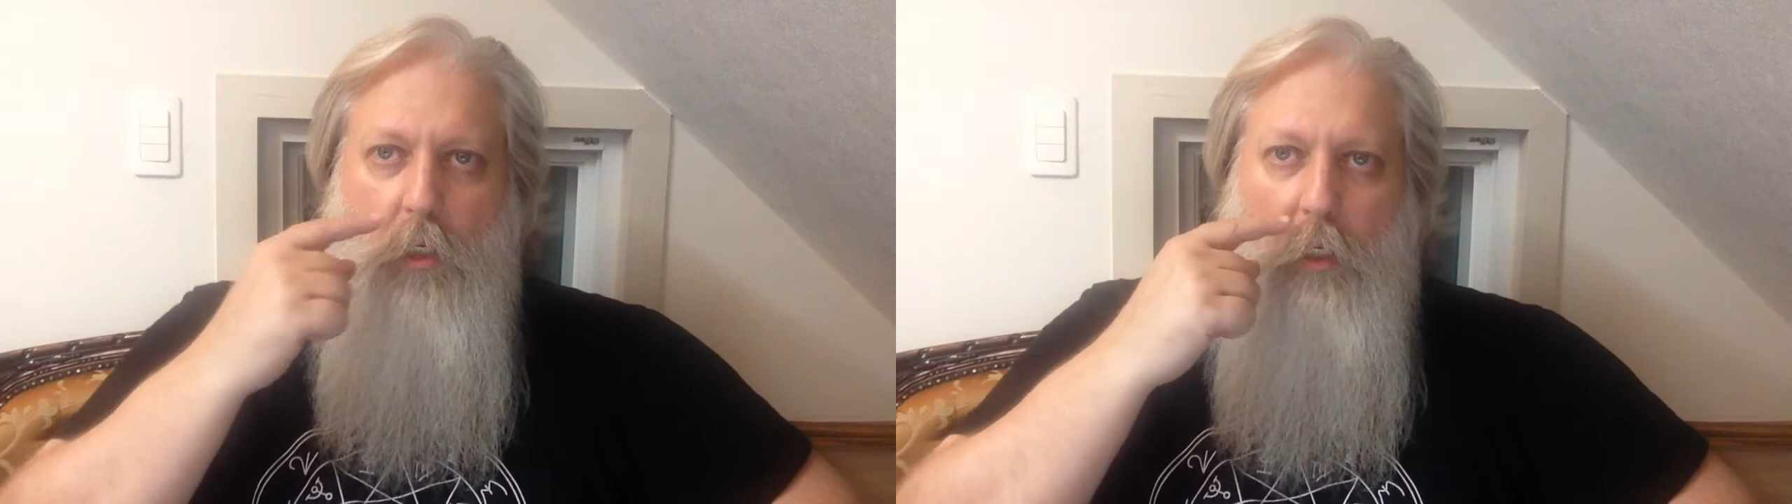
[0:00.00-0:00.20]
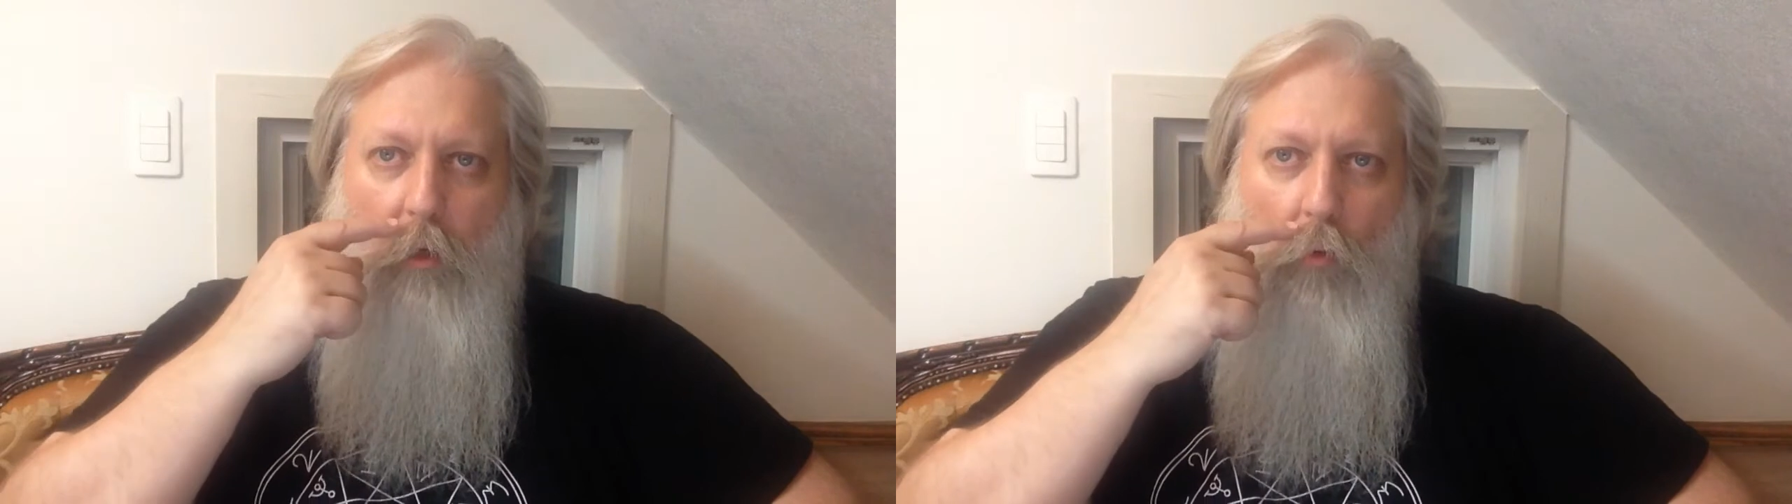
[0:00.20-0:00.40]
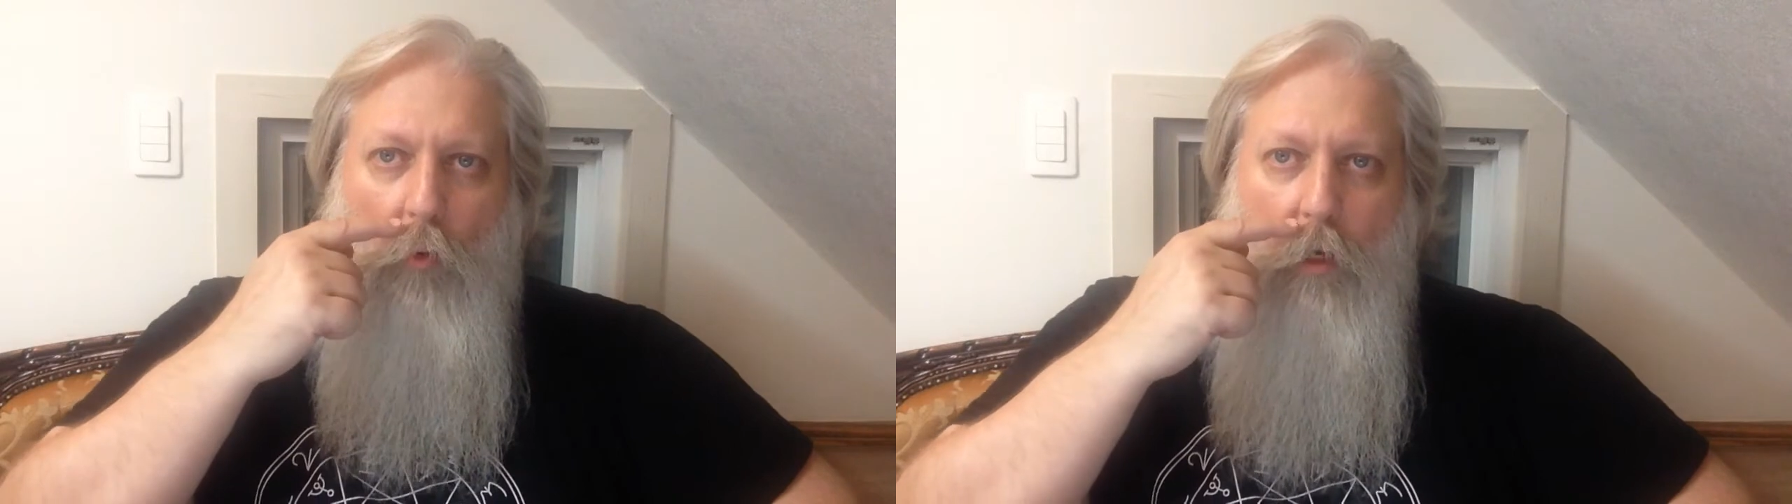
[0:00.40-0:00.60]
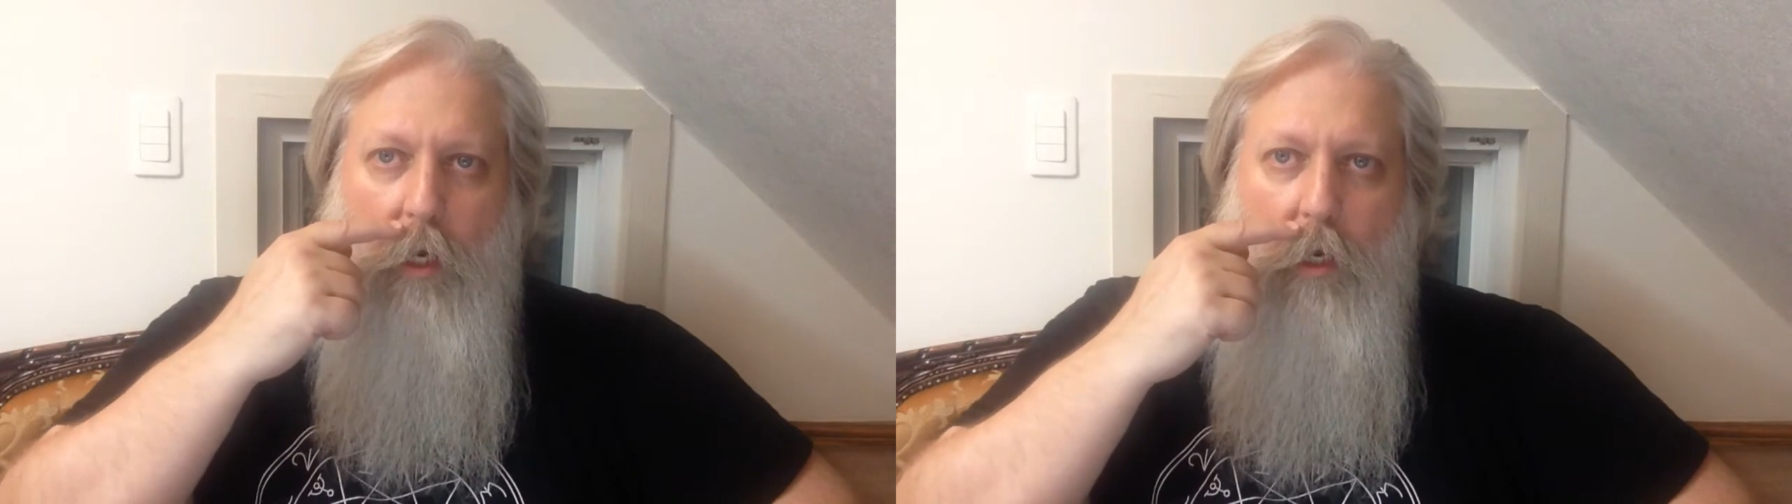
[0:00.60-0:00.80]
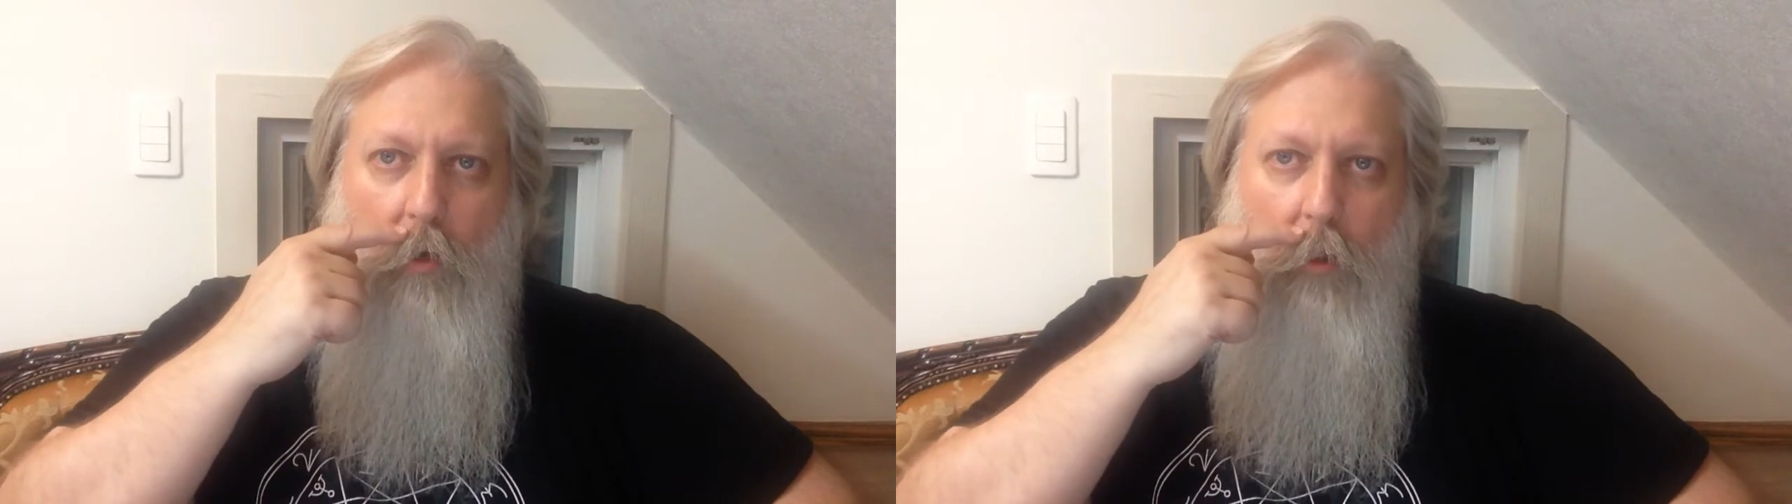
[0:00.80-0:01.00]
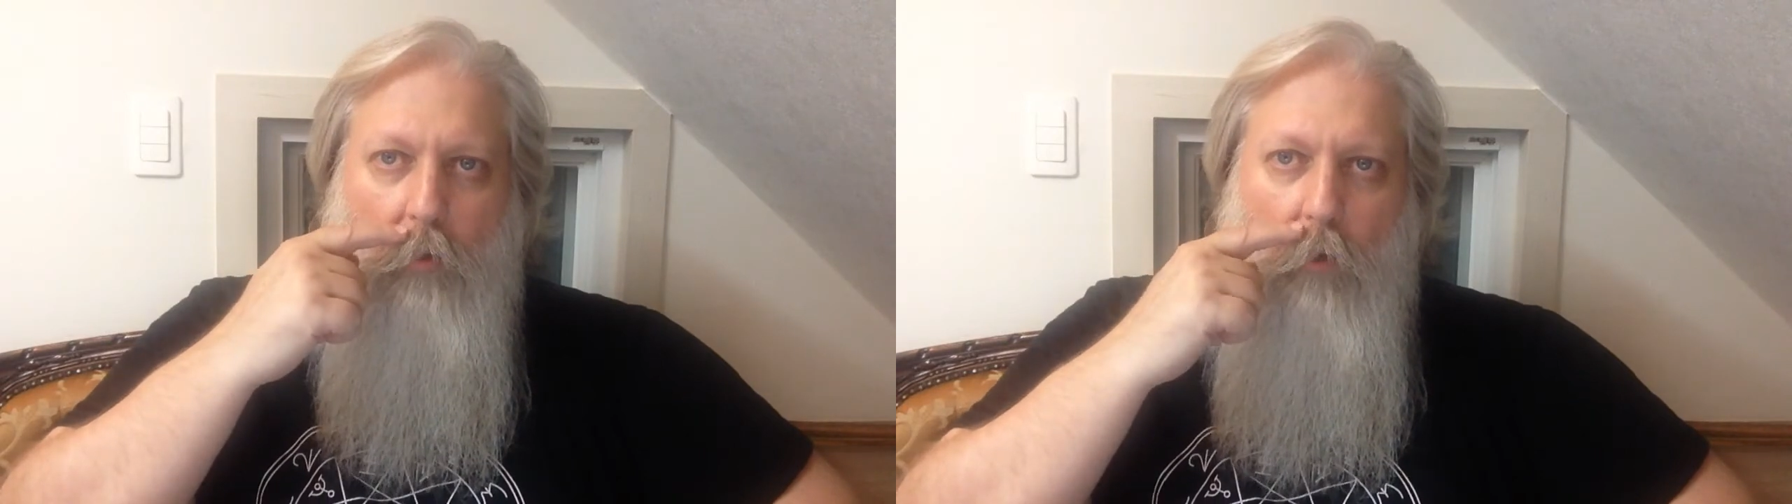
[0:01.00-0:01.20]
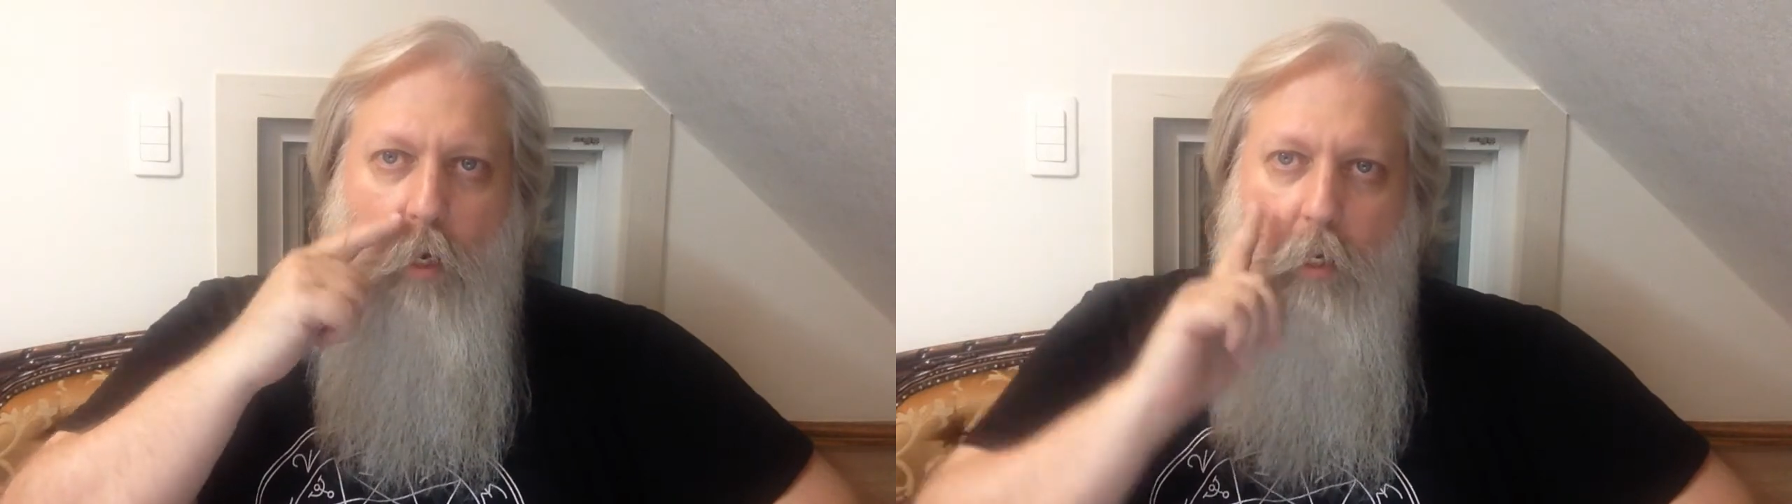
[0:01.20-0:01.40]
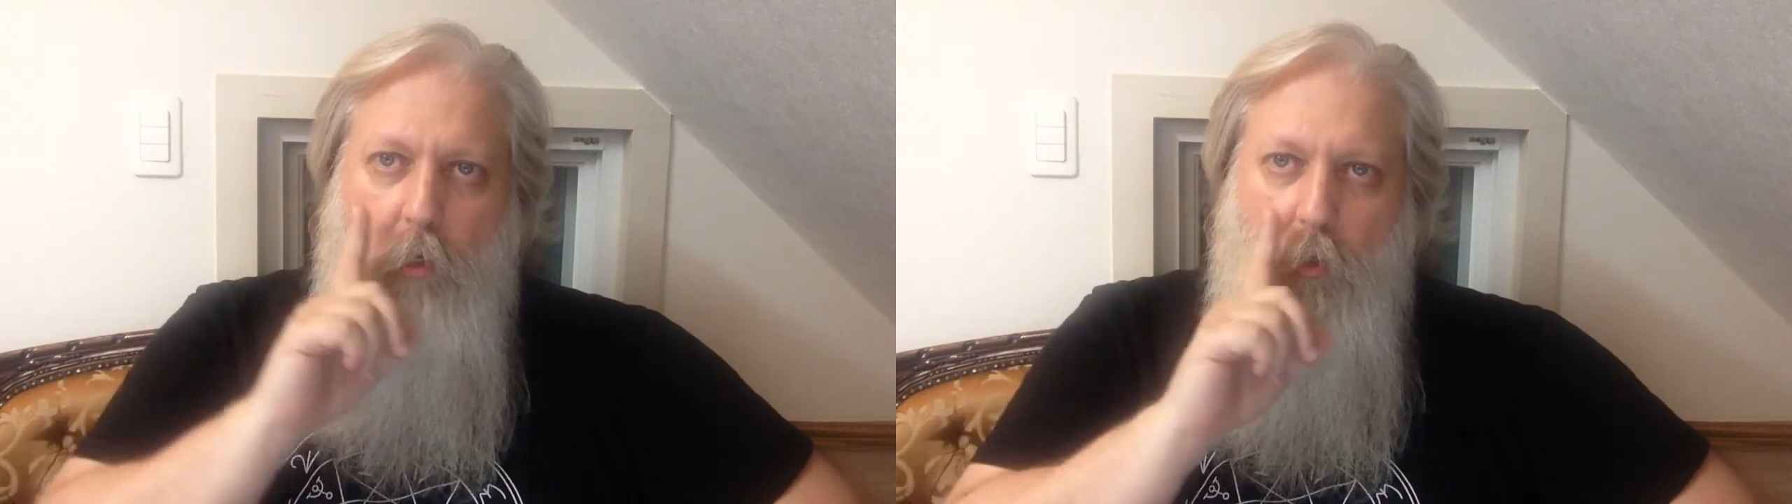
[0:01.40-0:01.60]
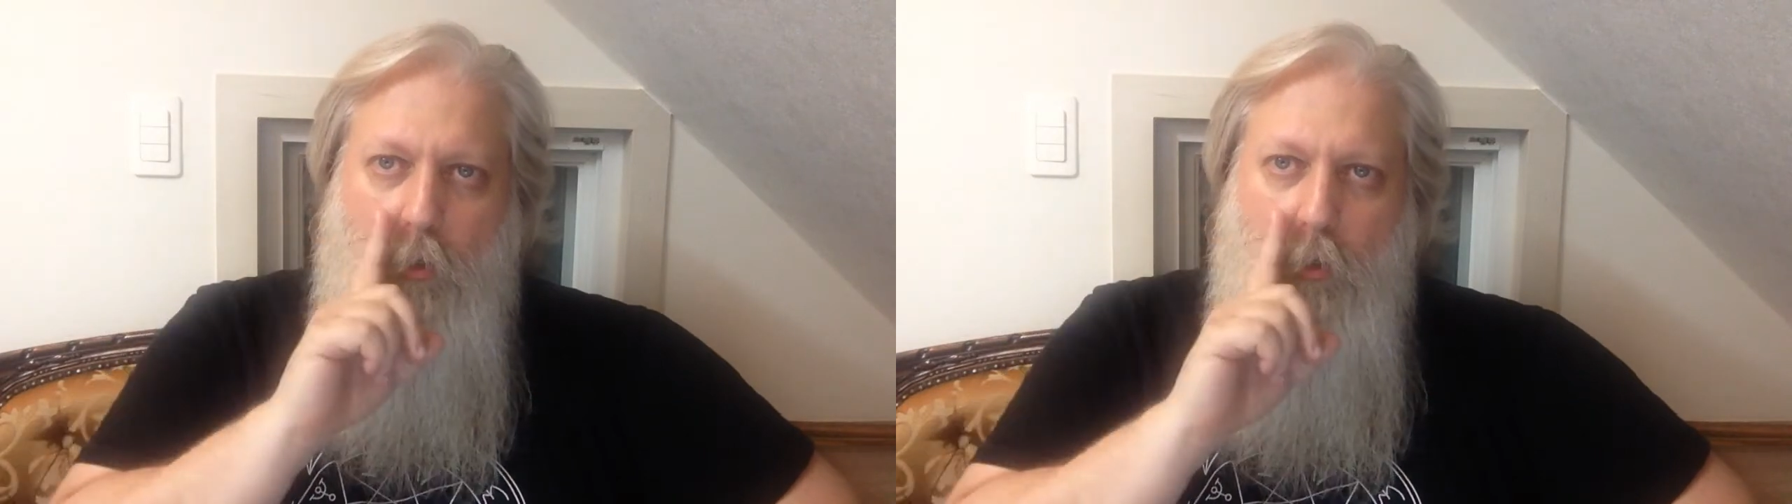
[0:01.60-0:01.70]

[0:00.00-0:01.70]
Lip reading: You got one hair like right here